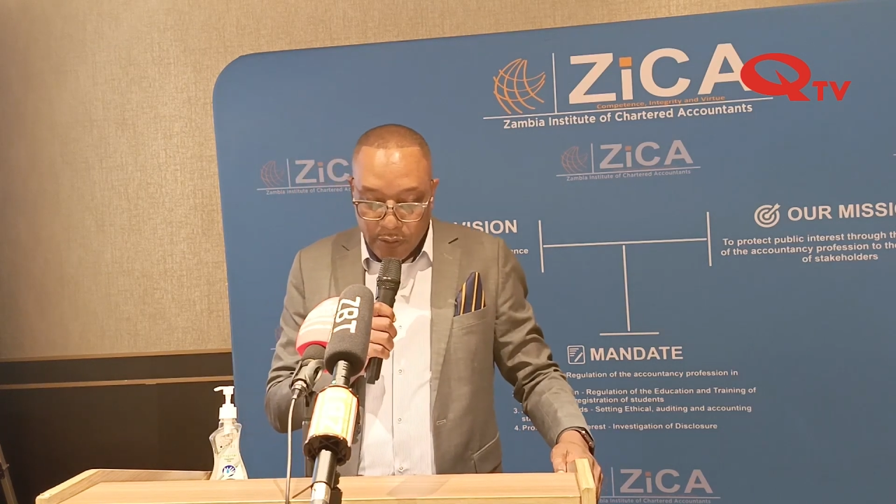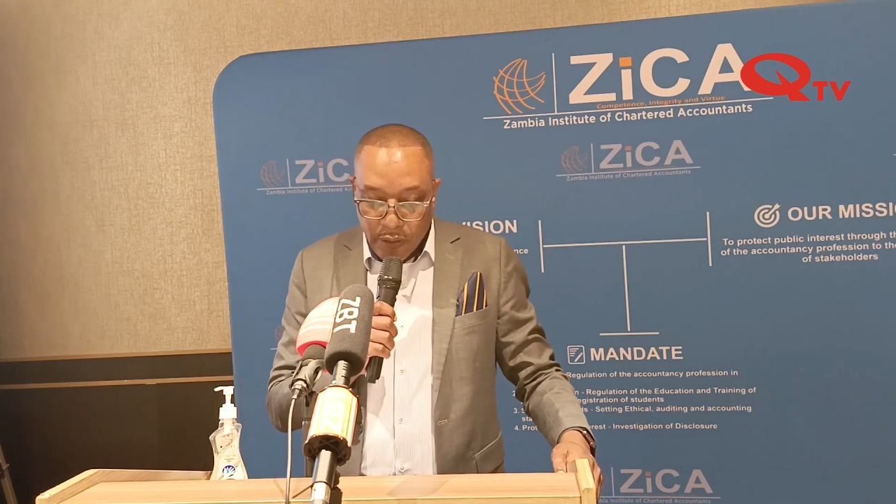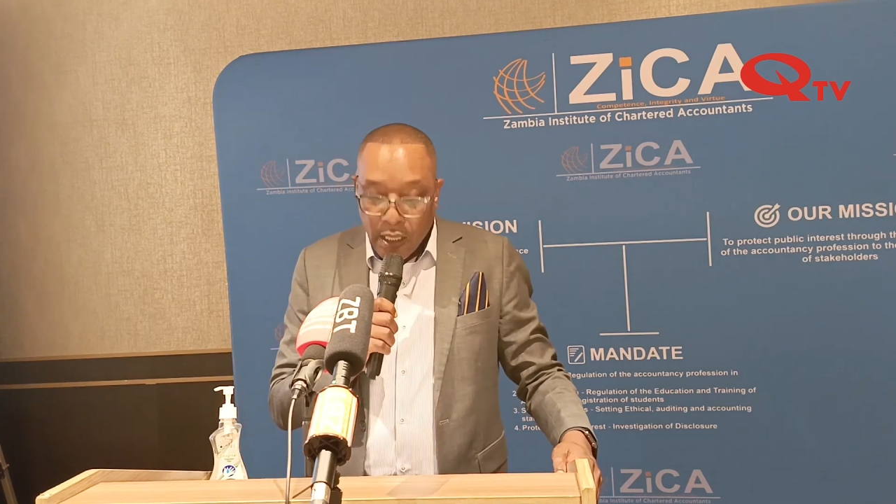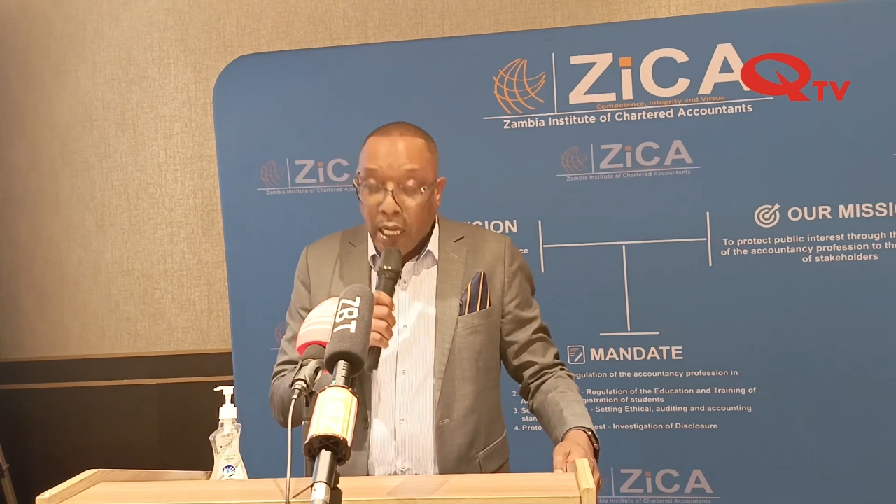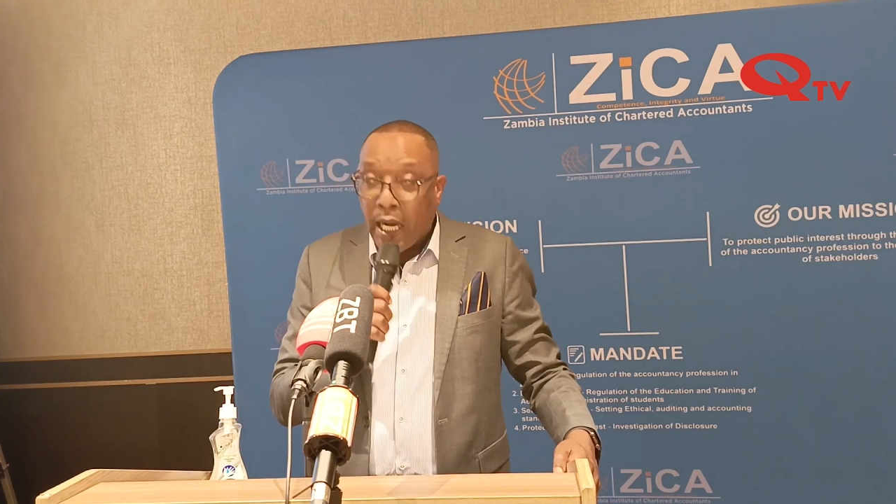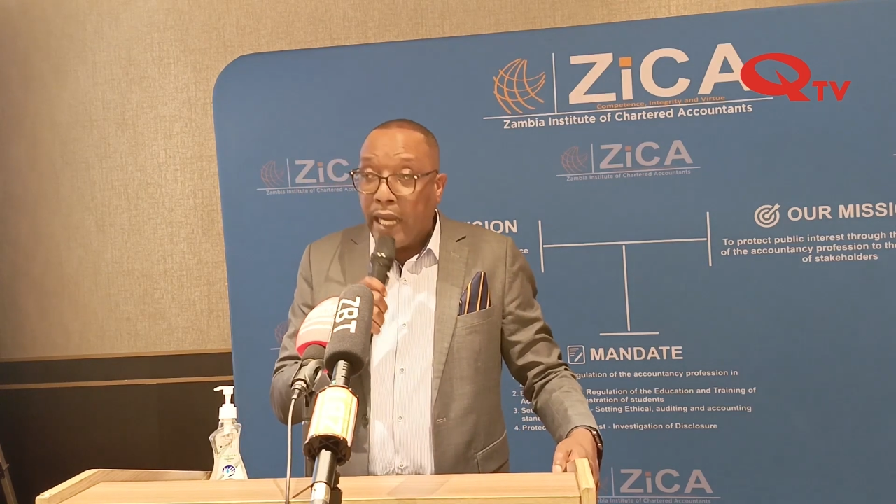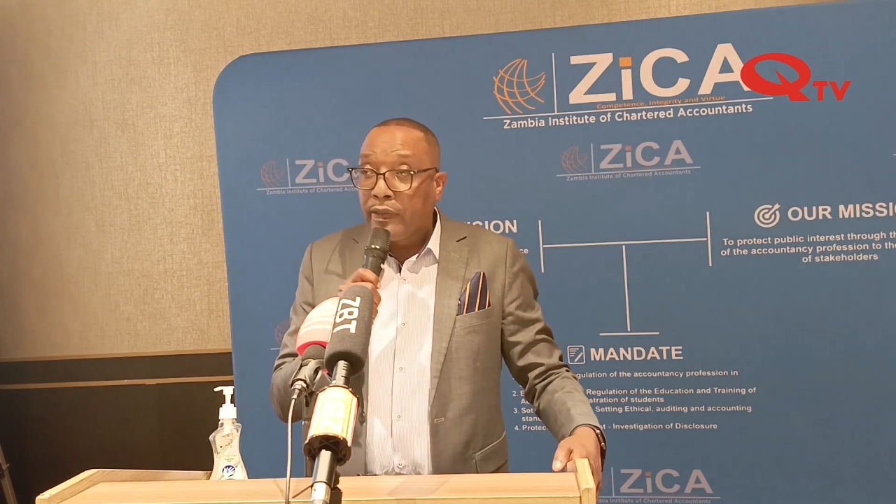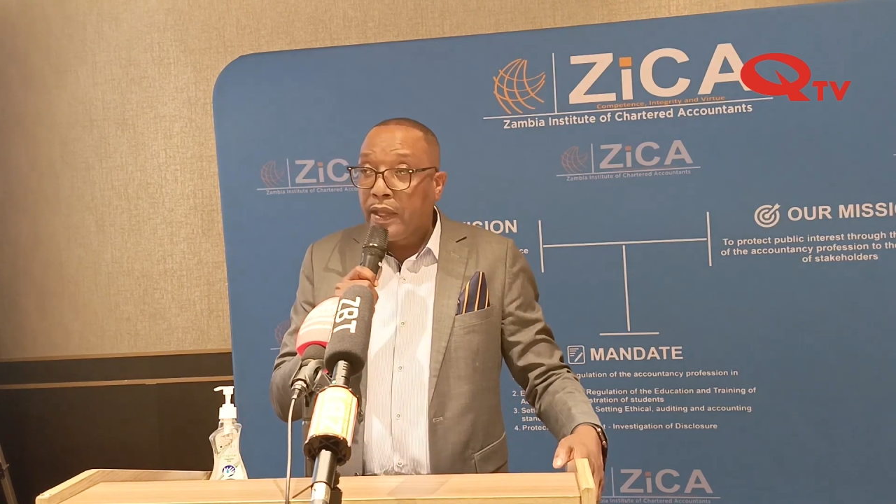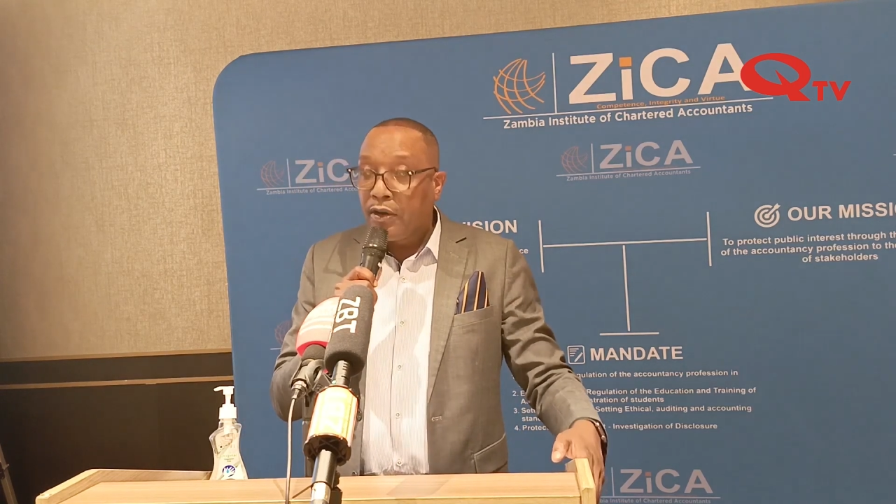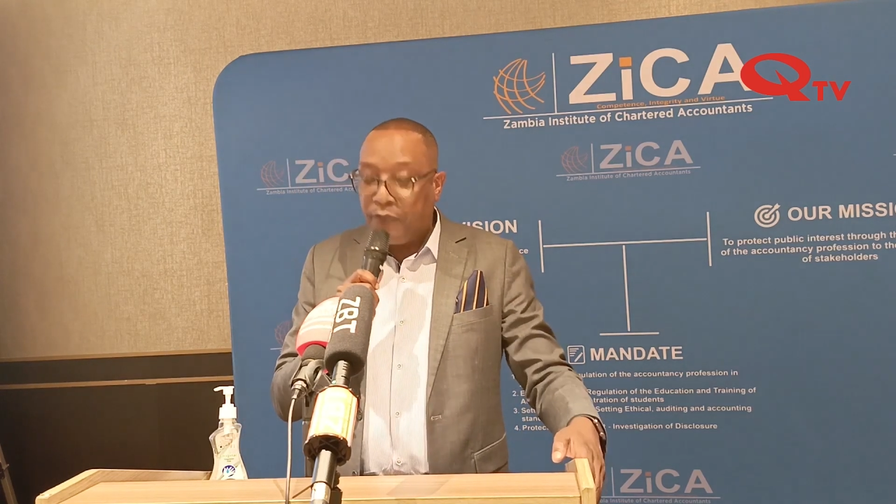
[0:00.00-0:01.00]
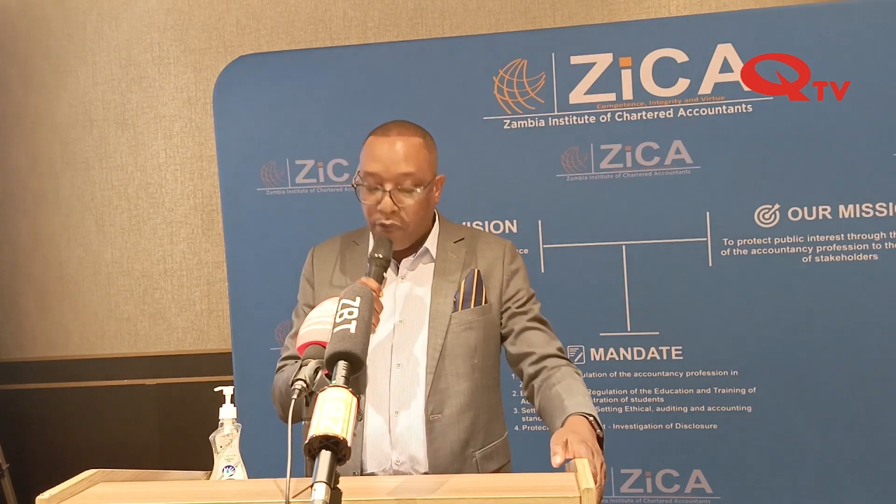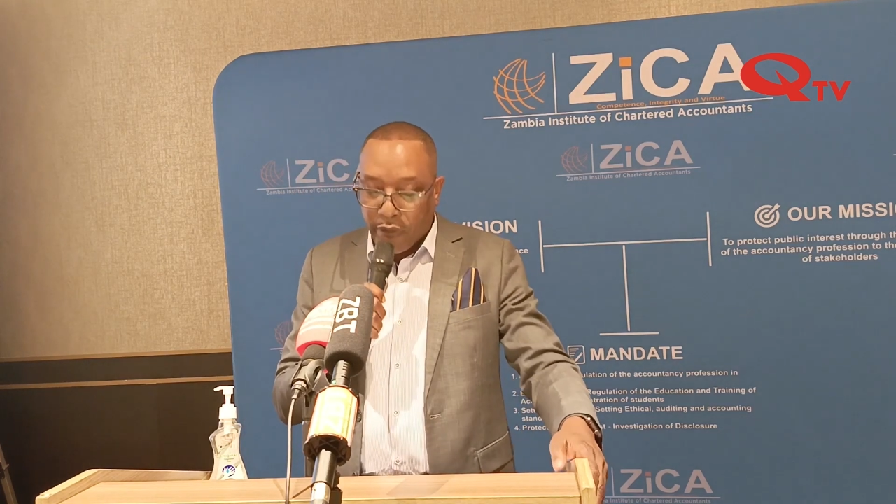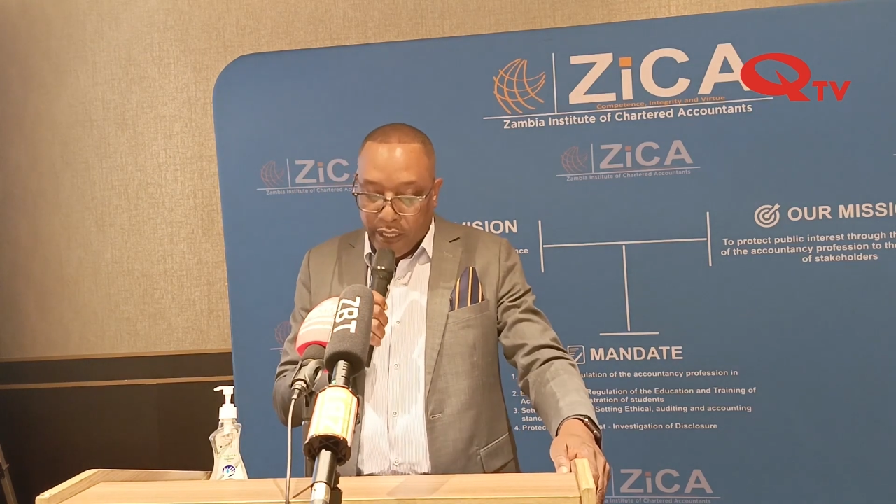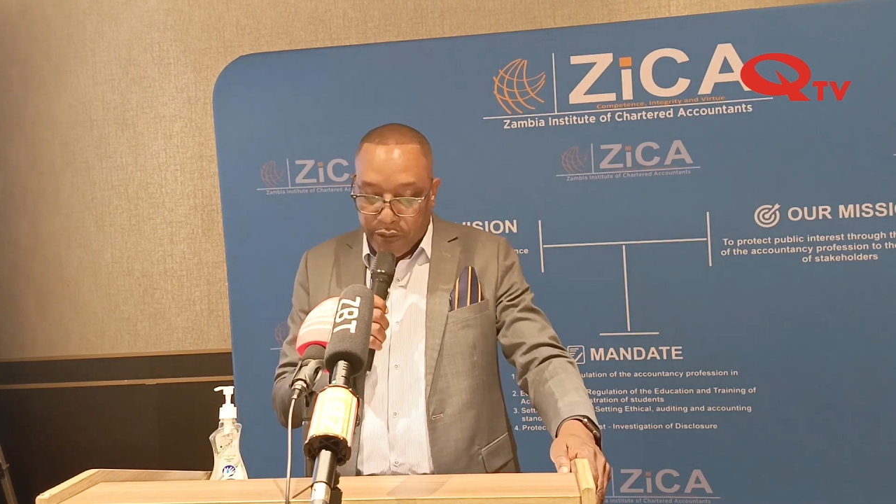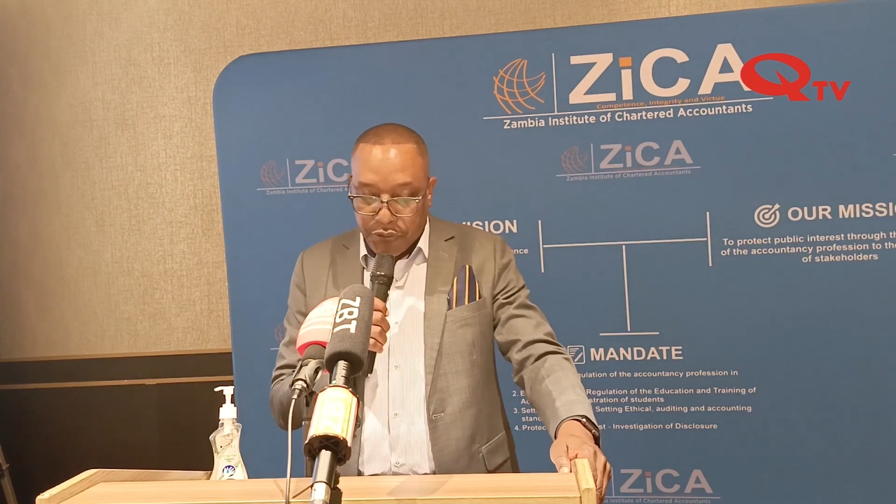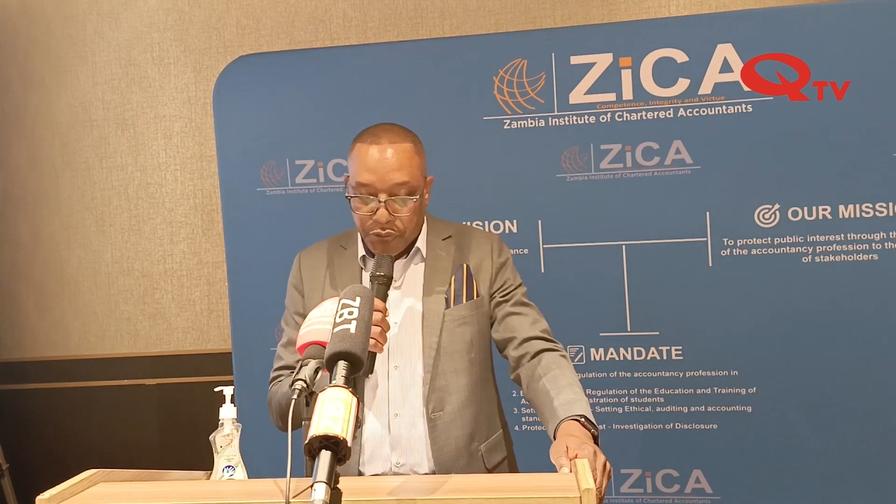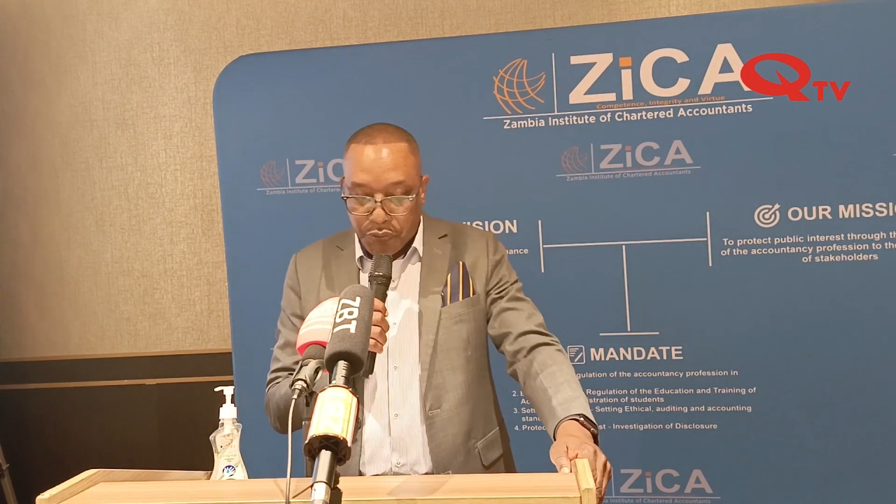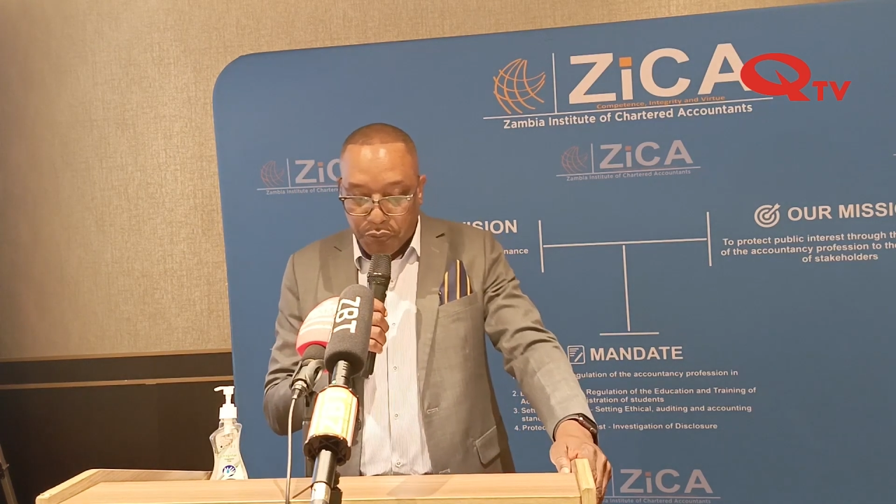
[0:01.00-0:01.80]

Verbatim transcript: I therefore urge you